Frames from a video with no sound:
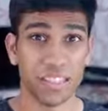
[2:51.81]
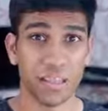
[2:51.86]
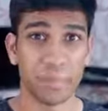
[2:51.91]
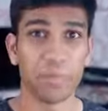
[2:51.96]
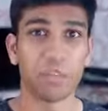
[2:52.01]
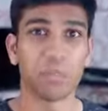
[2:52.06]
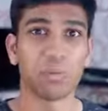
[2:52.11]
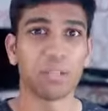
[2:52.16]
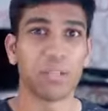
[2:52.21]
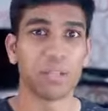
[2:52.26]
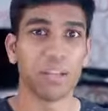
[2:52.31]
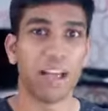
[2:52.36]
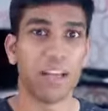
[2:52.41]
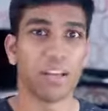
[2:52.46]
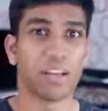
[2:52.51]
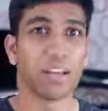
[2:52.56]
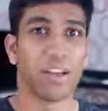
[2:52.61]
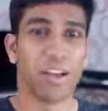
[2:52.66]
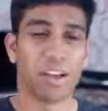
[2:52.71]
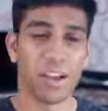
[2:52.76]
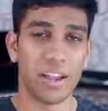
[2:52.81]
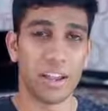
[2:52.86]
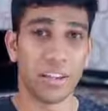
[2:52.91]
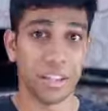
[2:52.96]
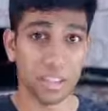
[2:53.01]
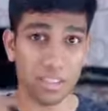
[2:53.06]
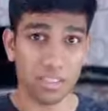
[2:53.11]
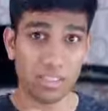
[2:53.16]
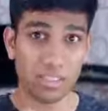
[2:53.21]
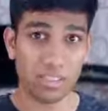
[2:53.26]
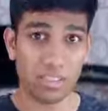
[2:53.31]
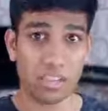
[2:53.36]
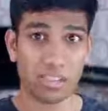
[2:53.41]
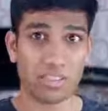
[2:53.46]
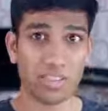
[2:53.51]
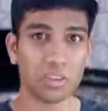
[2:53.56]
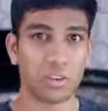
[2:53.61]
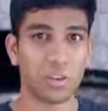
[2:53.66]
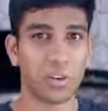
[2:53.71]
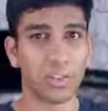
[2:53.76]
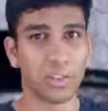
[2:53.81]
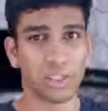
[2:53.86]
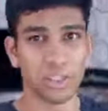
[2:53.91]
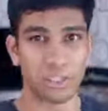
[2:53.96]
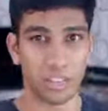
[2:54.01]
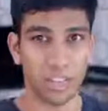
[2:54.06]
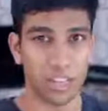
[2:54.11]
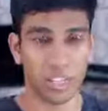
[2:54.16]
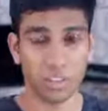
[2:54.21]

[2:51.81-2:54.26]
That means we can add additional sensors or additional